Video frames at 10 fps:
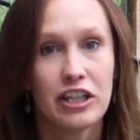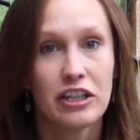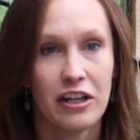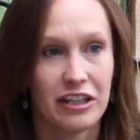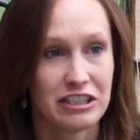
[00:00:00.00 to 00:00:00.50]
like
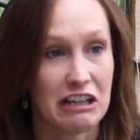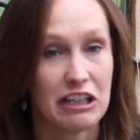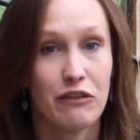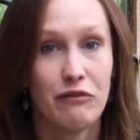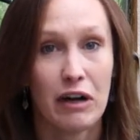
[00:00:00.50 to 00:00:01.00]
the, it's
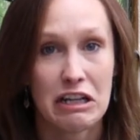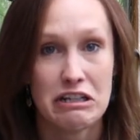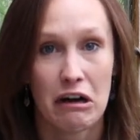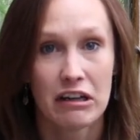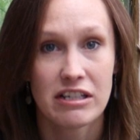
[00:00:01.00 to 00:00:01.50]
like the
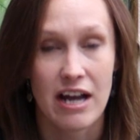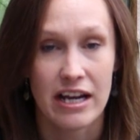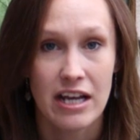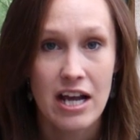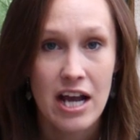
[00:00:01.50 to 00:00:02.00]
fucking dark
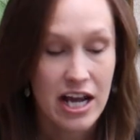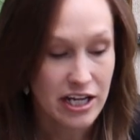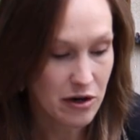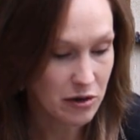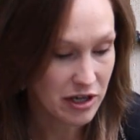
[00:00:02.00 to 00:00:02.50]
side
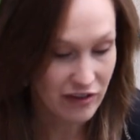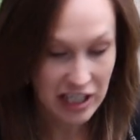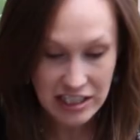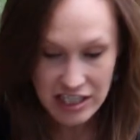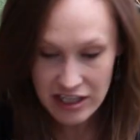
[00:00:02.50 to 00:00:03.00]
you know
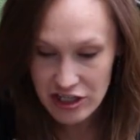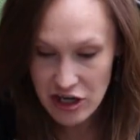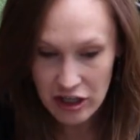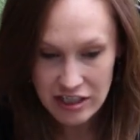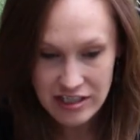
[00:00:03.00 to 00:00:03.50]
giving into the
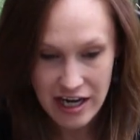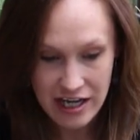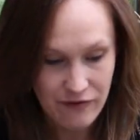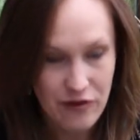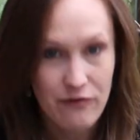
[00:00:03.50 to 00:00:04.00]
dark
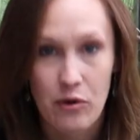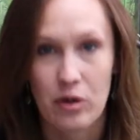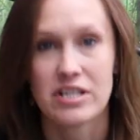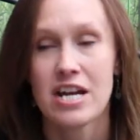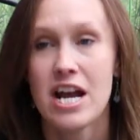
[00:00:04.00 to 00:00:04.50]
side of the
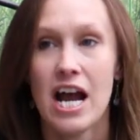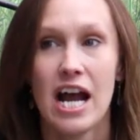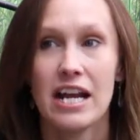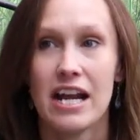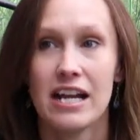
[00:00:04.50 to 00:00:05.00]
force uh,